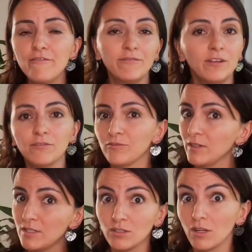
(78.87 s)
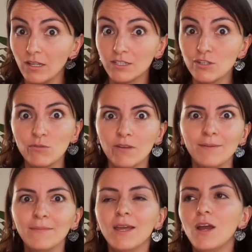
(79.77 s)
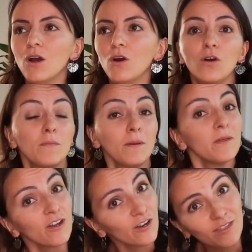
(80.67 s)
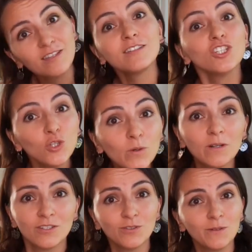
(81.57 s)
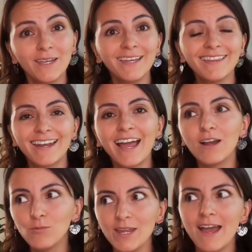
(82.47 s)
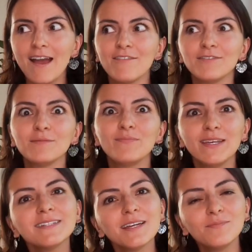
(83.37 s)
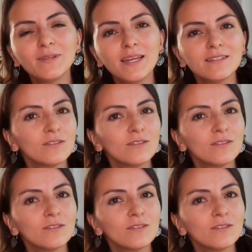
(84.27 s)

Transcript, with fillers: Feel free to not do them, or maybe there are things that you are doing that we haven't picked up yet.